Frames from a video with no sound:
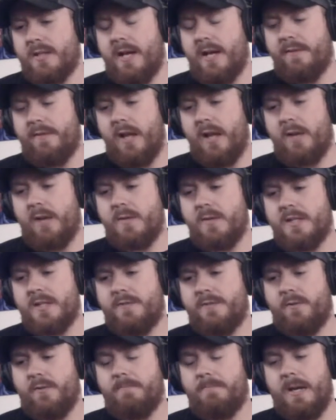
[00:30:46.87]
I have a lot of reasons
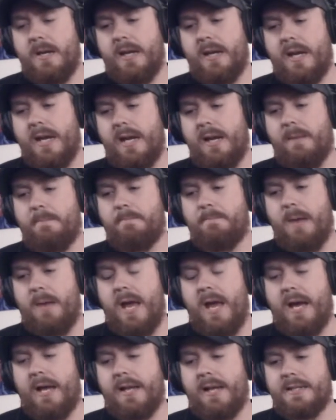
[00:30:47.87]
for being in a
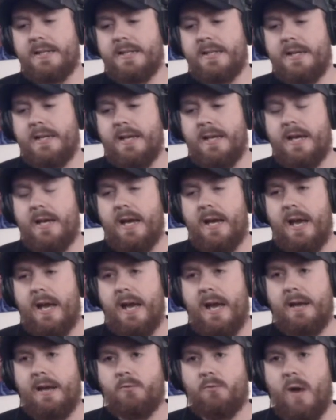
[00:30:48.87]
band
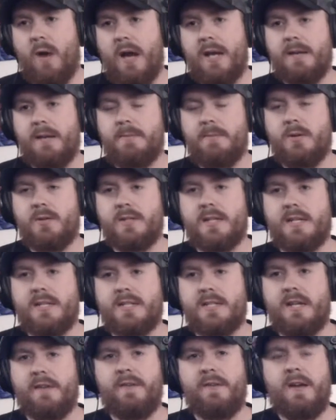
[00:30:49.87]
and writing music and
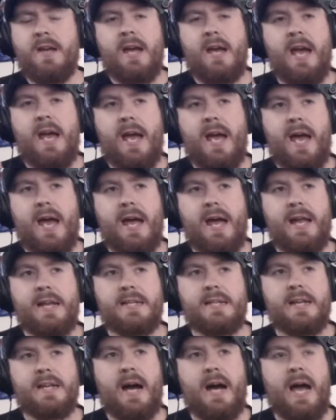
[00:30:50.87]
stuff.
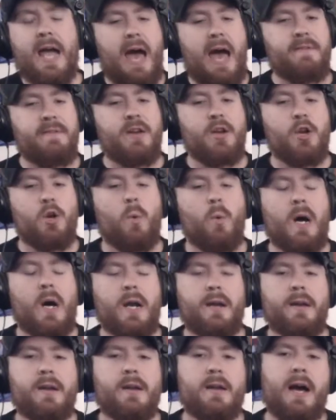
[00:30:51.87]
And I have a new
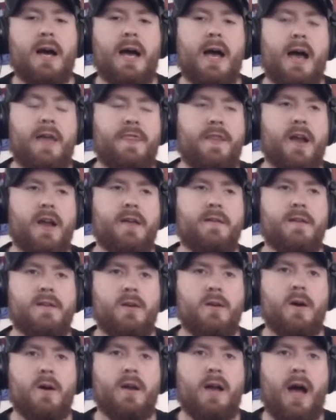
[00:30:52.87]
one. I thought,
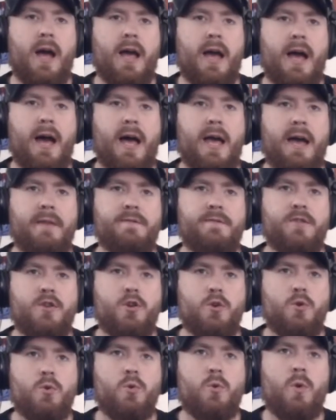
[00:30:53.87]
I have
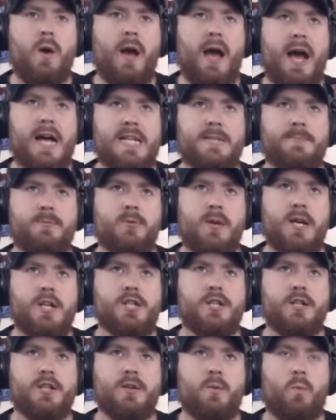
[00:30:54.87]
new
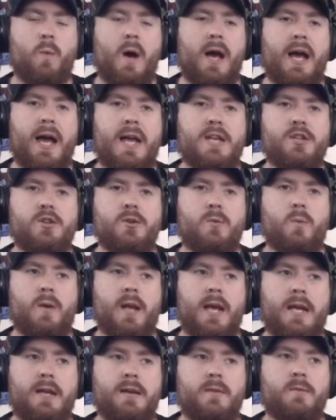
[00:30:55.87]
aspiration to why I do
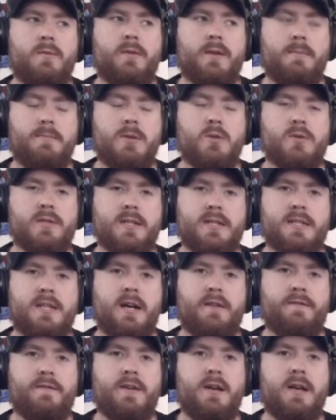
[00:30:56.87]
the music
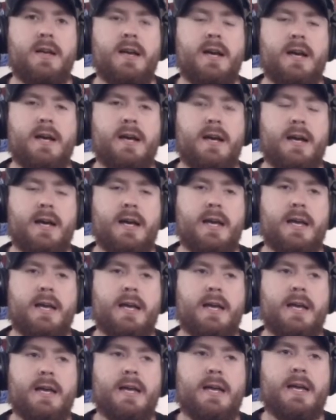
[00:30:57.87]
stuff.
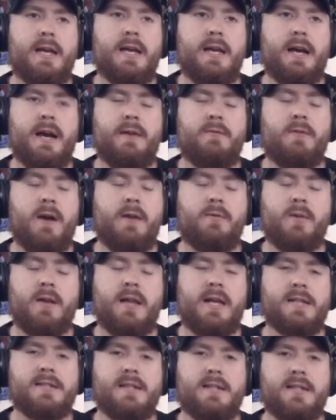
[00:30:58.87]
I
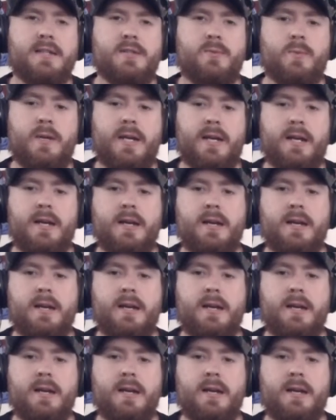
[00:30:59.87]
realized it this week.